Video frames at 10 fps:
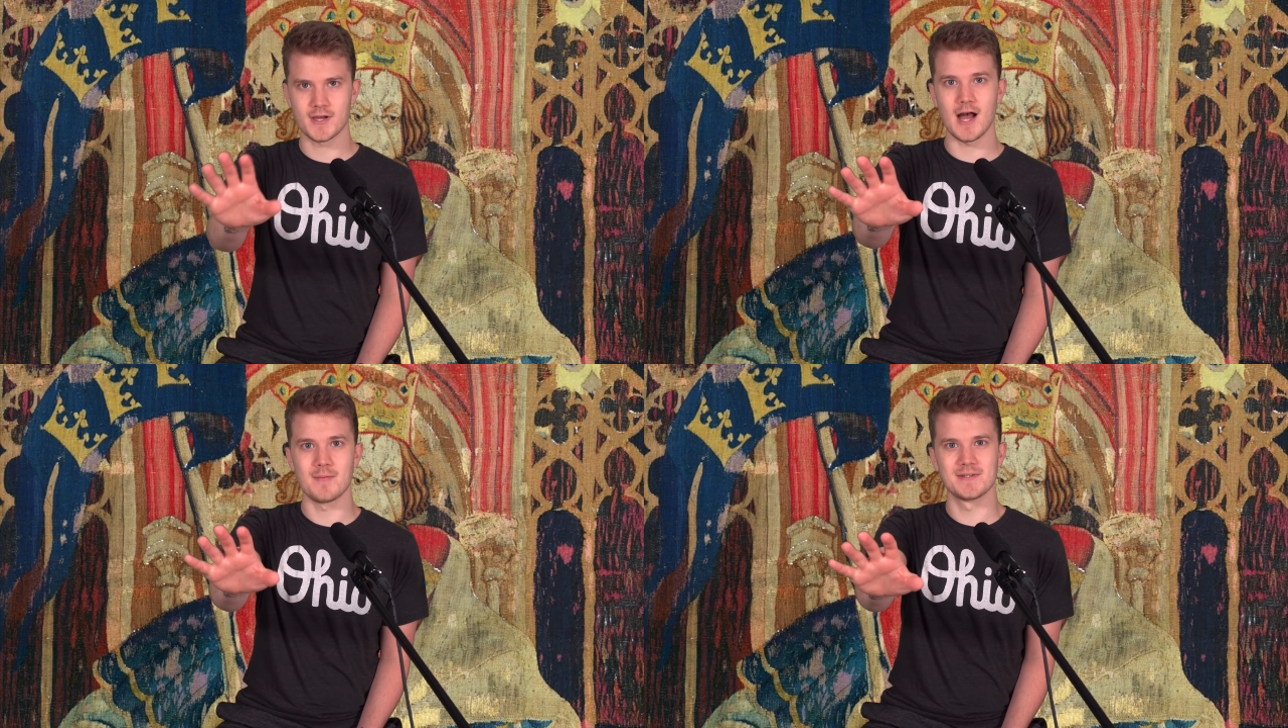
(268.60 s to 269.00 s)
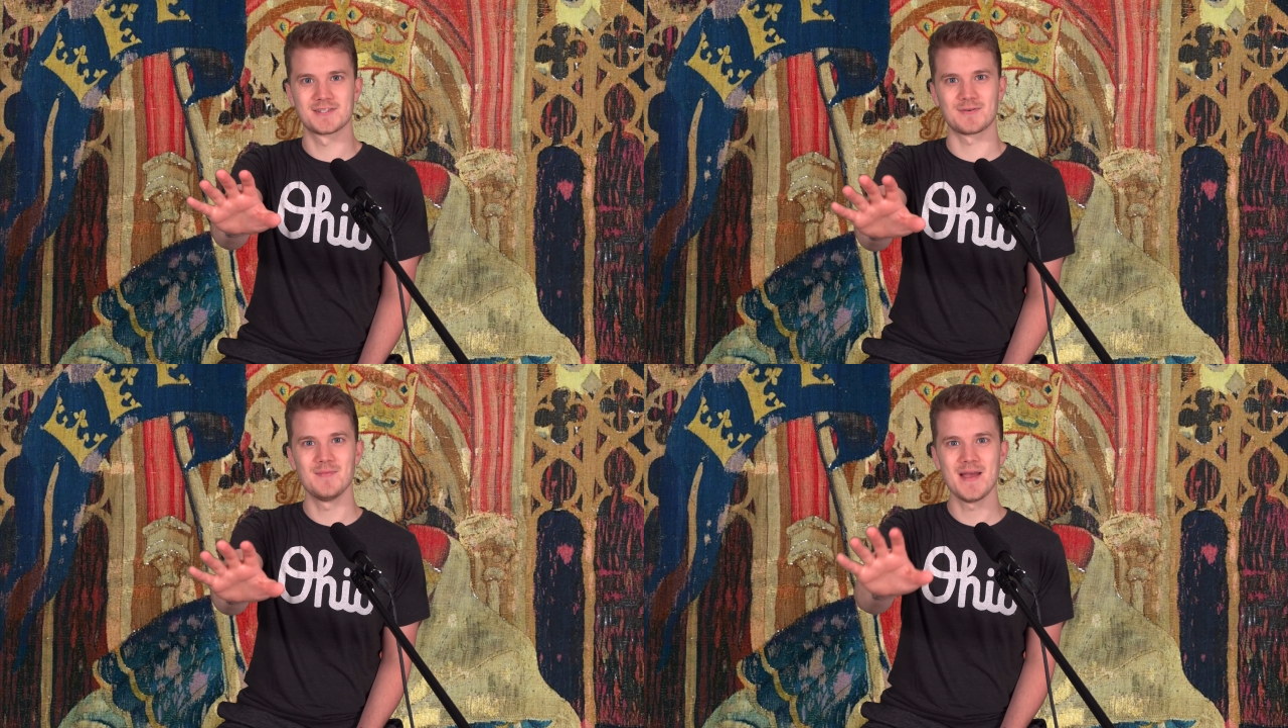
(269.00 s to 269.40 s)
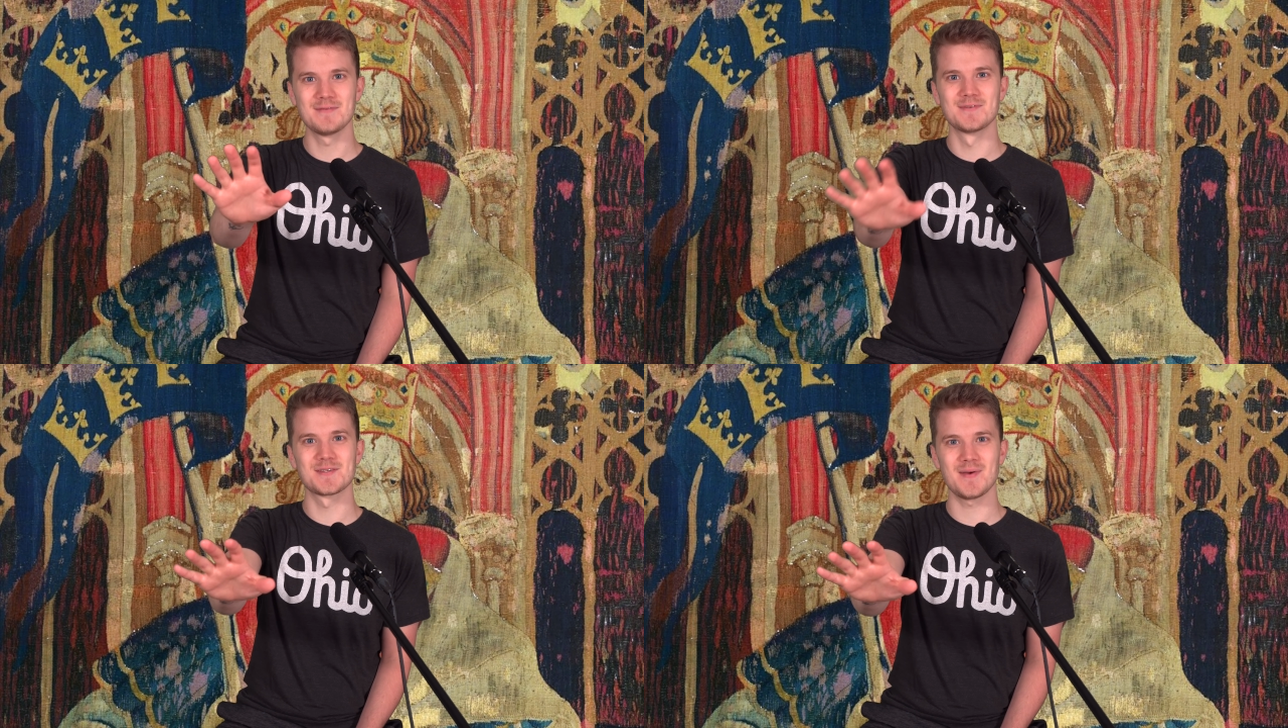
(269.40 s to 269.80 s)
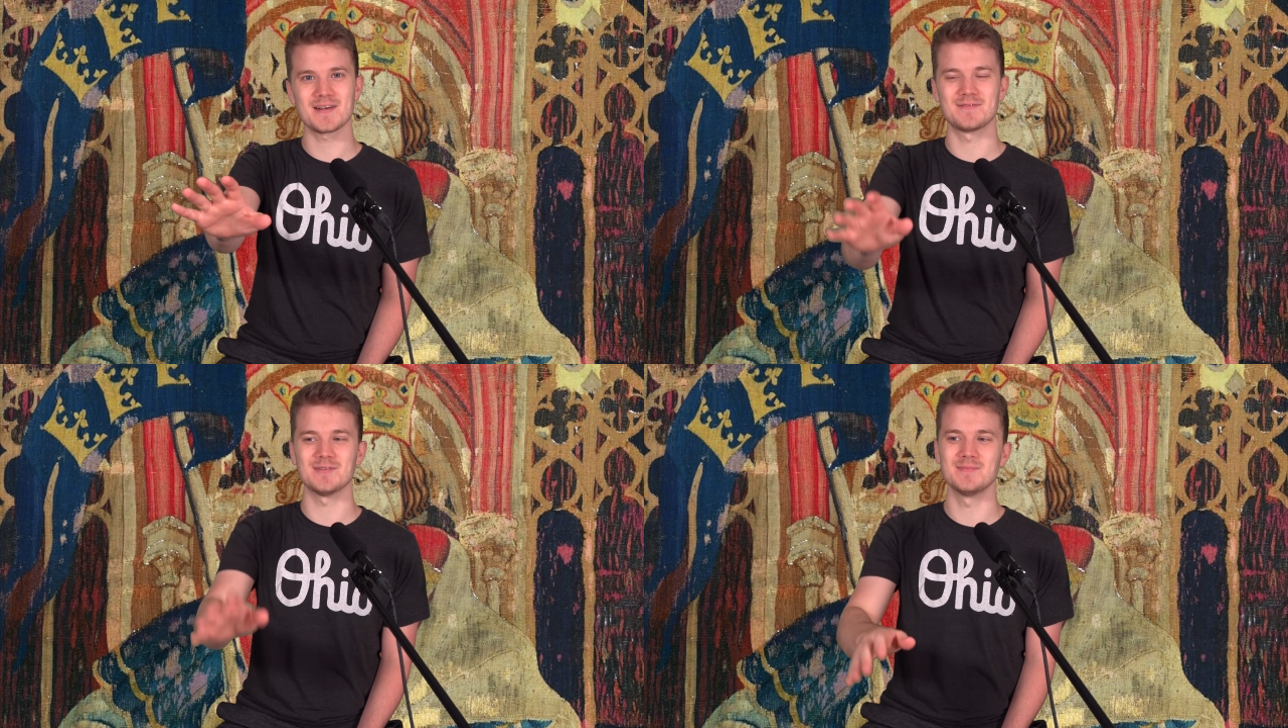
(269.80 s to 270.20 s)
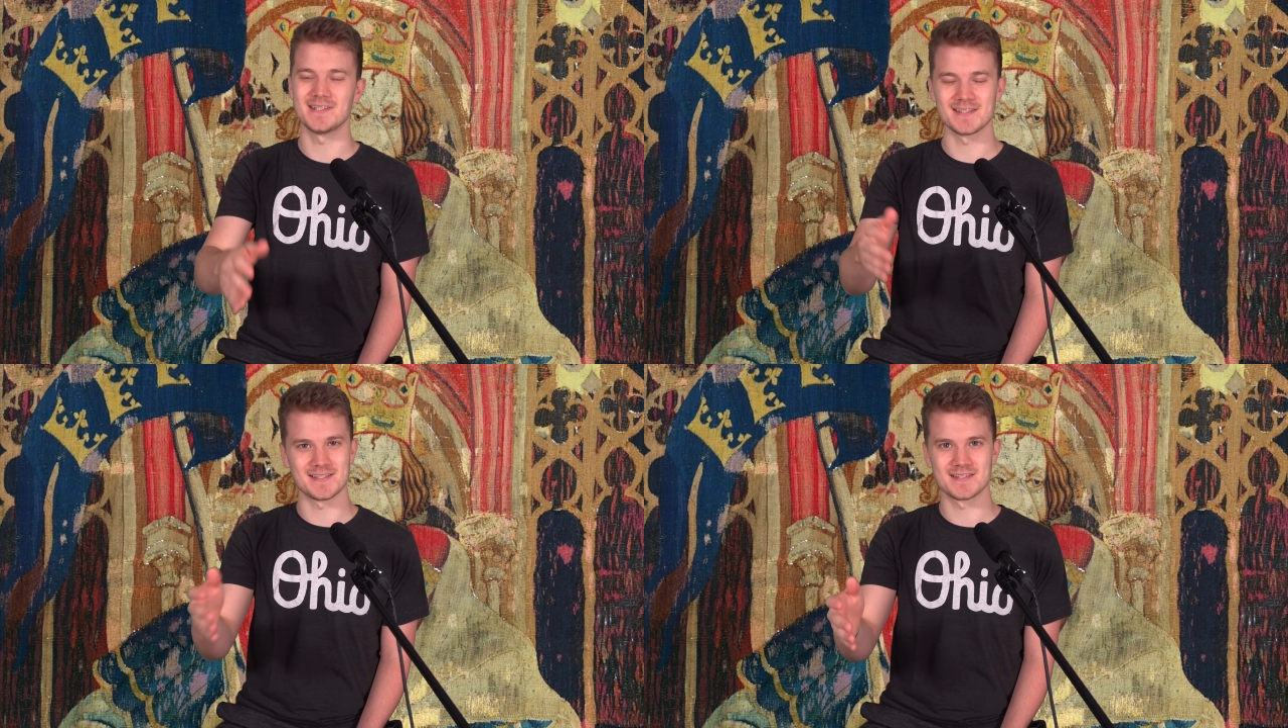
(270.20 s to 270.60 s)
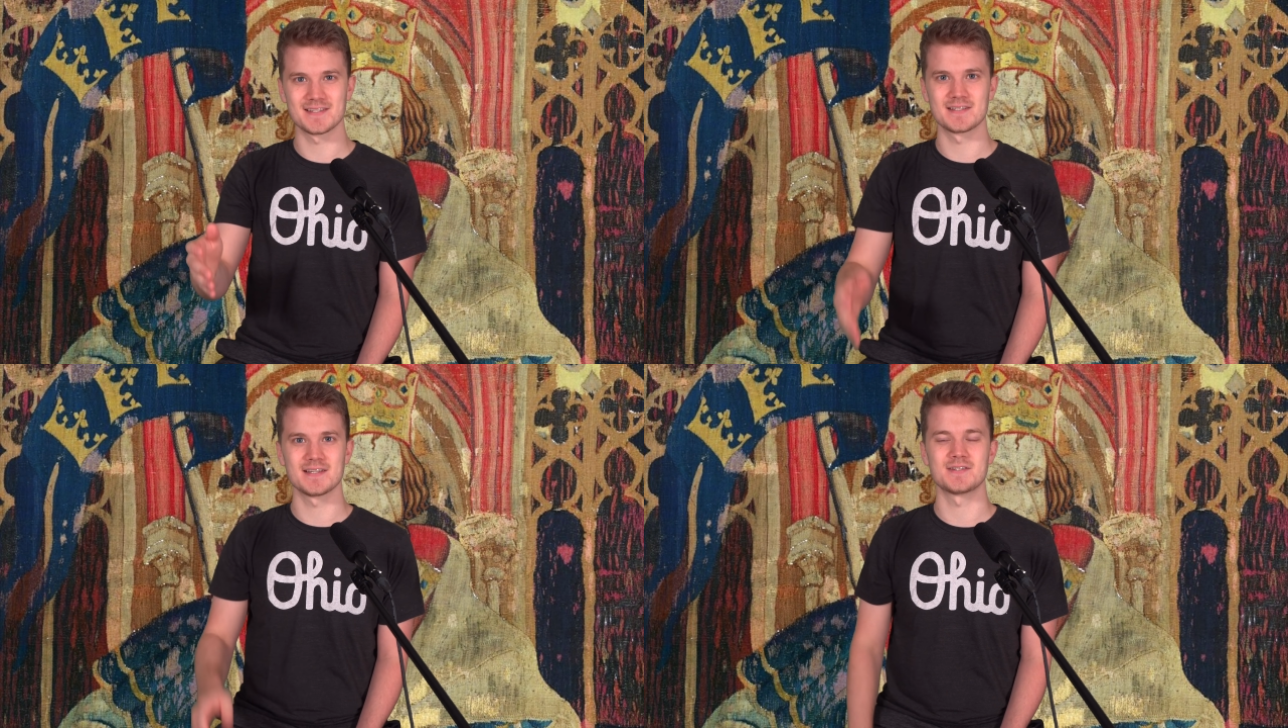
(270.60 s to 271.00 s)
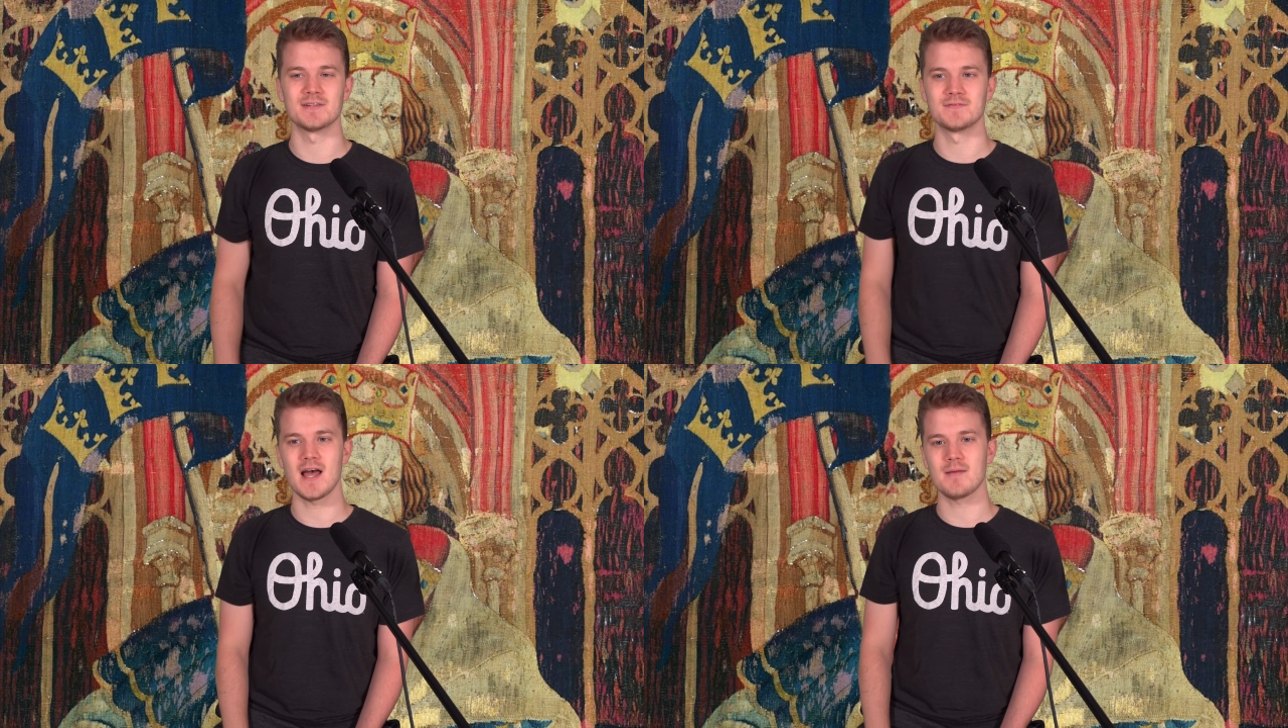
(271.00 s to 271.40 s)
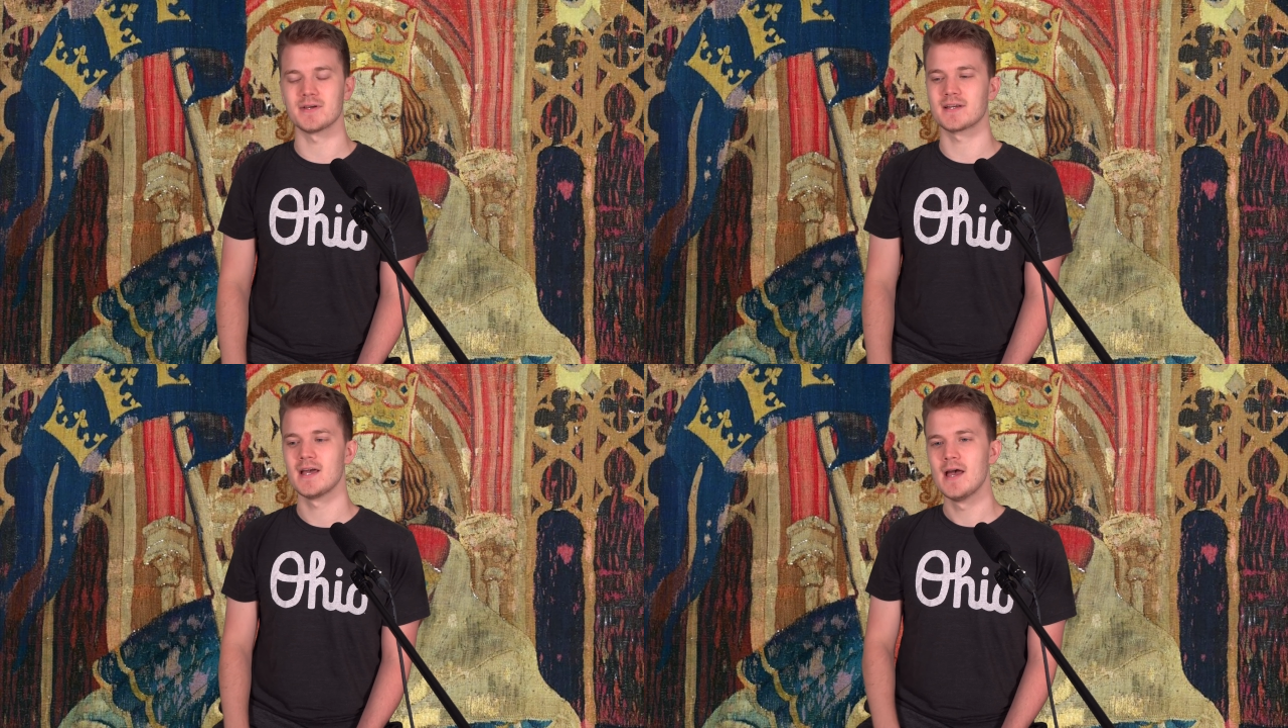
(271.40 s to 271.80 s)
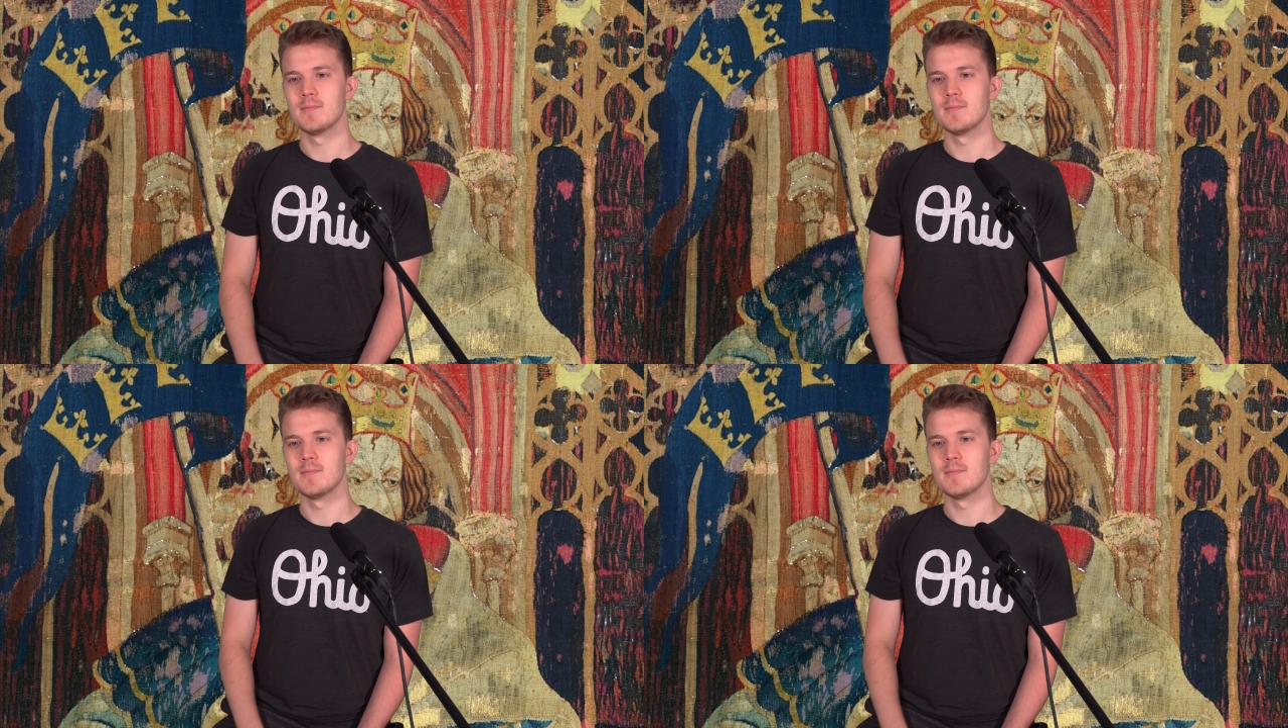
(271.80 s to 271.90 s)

comments remain respectful because this is a sensitive topic,